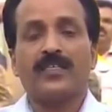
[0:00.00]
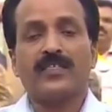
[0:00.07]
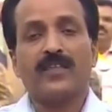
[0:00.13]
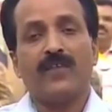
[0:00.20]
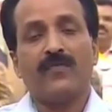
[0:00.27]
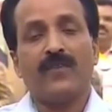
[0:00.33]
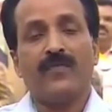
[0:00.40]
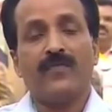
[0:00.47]
the
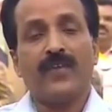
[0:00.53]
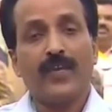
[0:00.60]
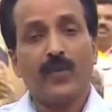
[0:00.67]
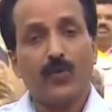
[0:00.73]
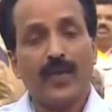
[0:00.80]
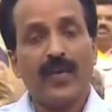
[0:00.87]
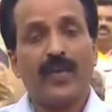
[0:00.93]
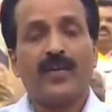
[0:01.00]
PSLV very
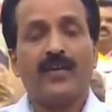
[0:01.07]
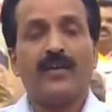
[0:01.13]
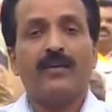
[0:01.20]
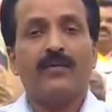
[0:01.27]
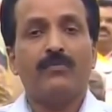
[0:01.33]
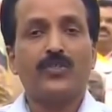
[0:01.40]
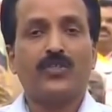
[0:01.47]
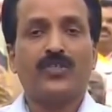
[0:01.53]
unique
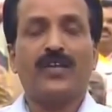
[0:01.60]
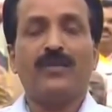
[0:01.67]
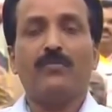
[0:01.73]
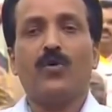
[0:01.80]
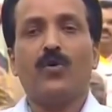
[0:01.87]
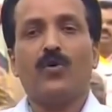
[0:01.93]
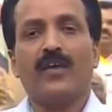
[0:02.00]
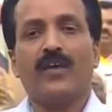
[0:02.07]
mission
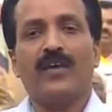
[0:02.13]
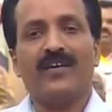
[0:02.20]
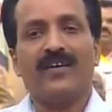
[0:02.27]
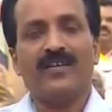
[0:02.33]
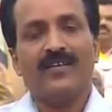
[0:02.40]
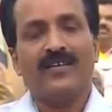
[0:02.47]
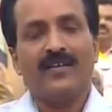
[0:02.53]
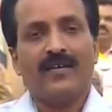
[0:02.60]
mode
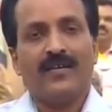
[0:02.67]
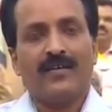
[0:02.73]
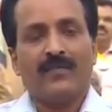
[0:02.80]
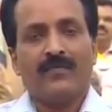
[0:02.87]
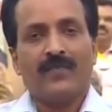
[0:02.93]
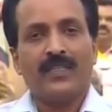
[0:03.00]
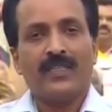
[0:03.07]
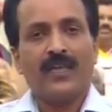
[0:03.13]
here
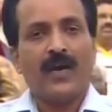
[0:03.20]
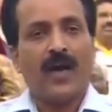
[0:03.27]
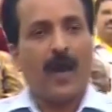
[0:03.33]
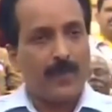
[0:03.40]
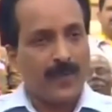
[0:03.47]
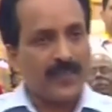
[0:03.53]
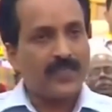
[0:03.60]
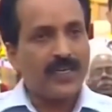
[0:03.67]
with the
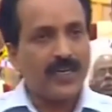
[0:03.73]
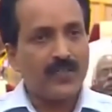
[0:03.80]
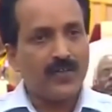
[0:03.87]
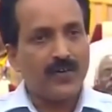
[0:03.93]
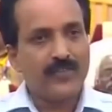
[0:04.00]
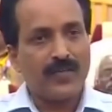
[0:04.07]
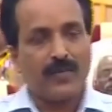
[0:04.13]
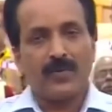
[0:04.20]
upper
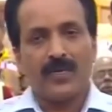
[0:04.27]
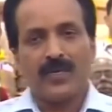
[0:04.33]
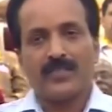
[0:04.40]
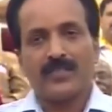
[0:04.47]
stage of the